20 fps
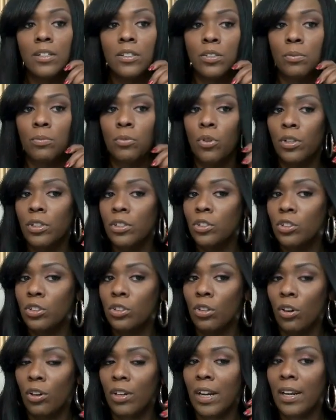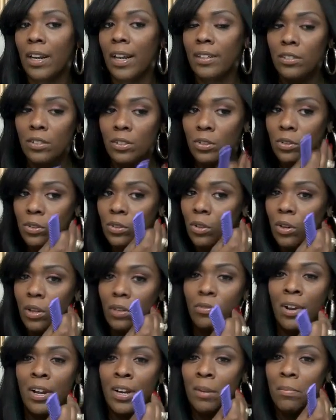So I'm going to start, I like to
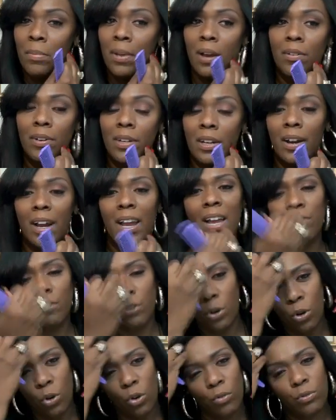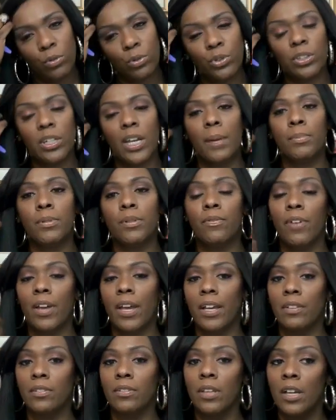start right about here. I have an oval shaped
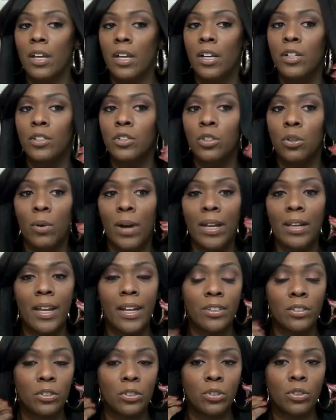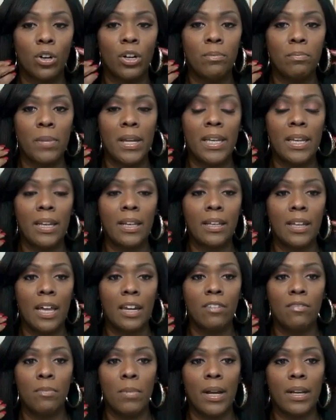face, so I like to start making a
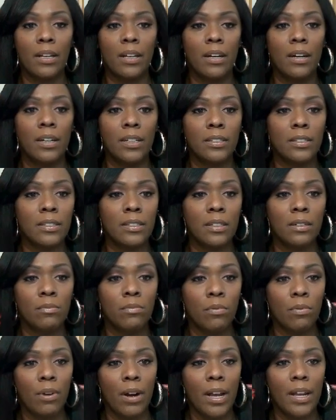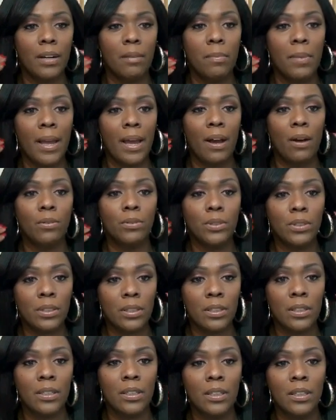lot of my cuts right
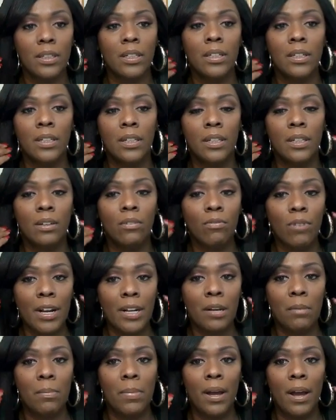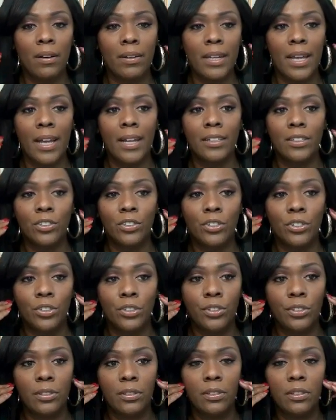about, right about at
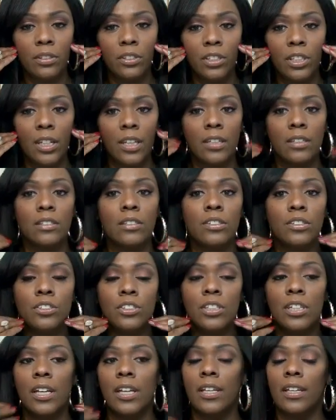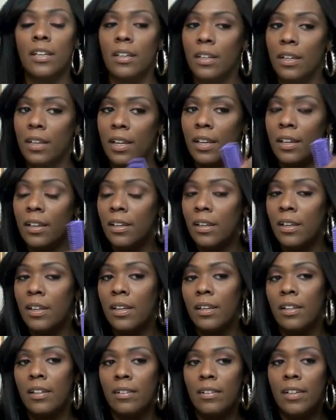cheek to chin
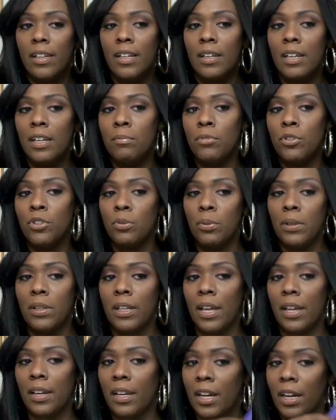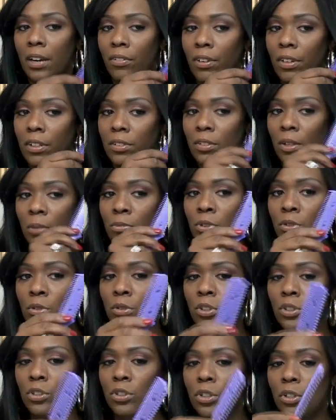in between that area. So I'm just
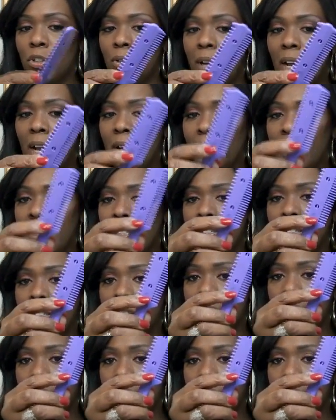going to show you how easy